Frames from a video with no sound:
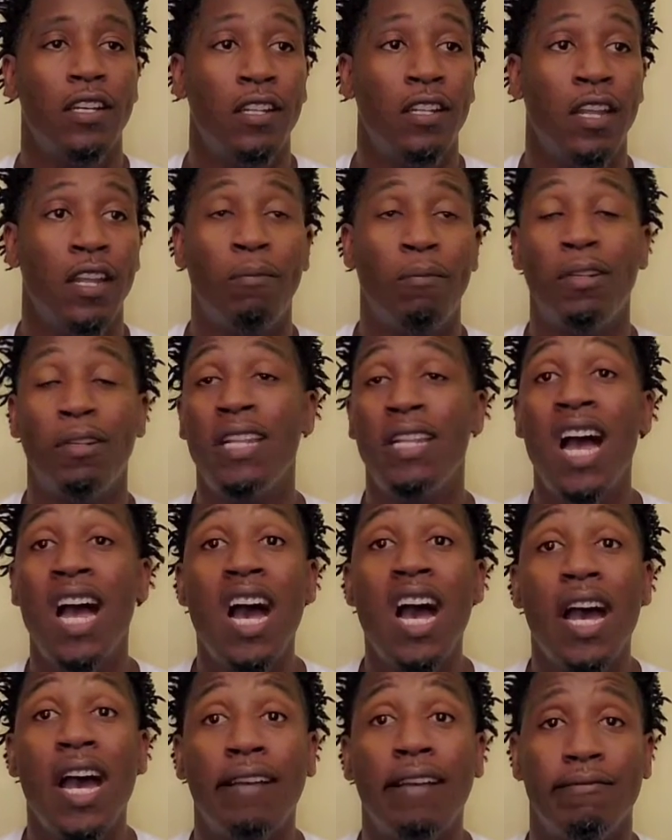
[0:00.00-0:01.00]
Number
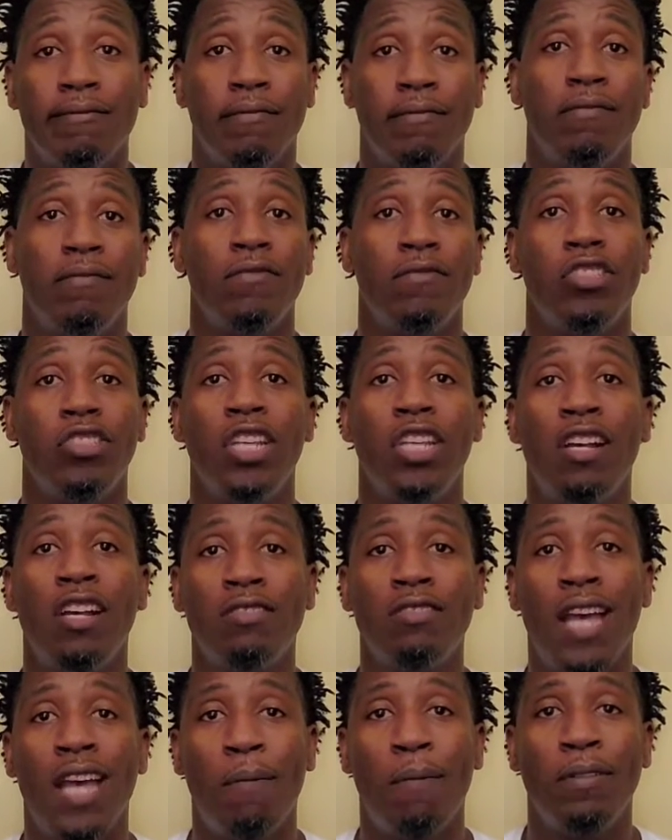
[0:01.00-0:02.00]
9.
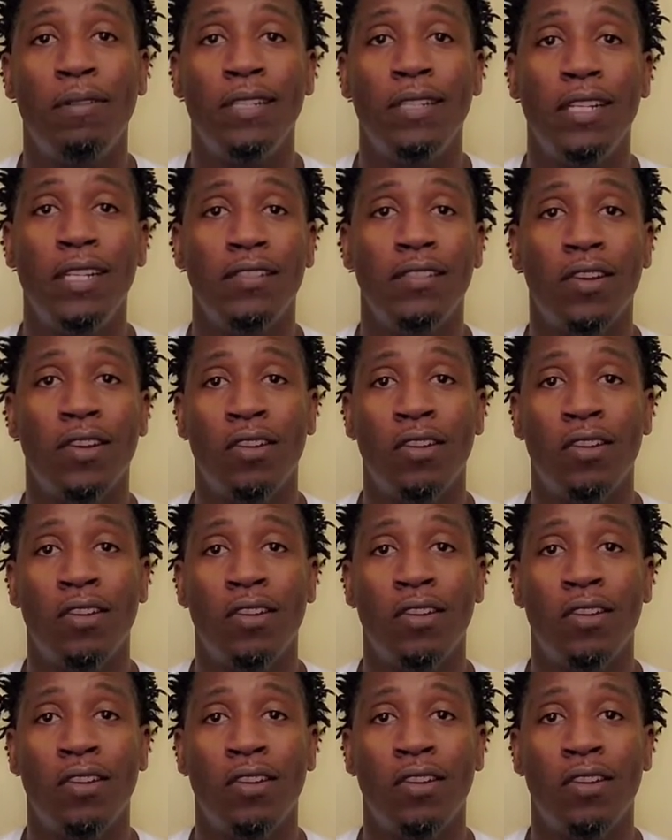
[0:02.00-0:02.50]
Shell top Adidas,